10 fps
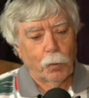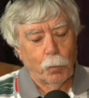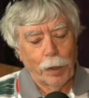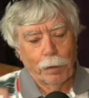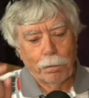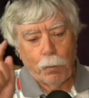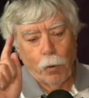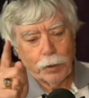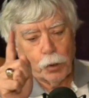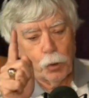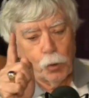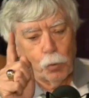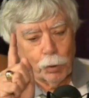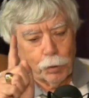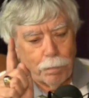that we can point to
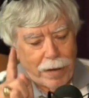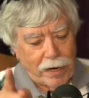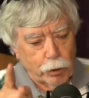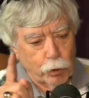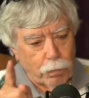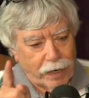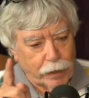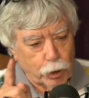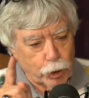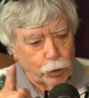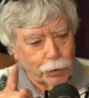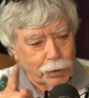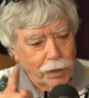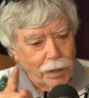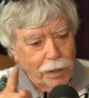with manager Mike
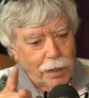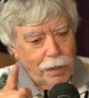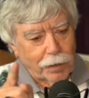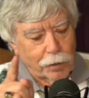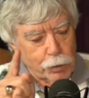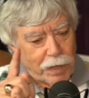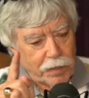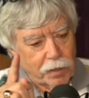Shildt that has made the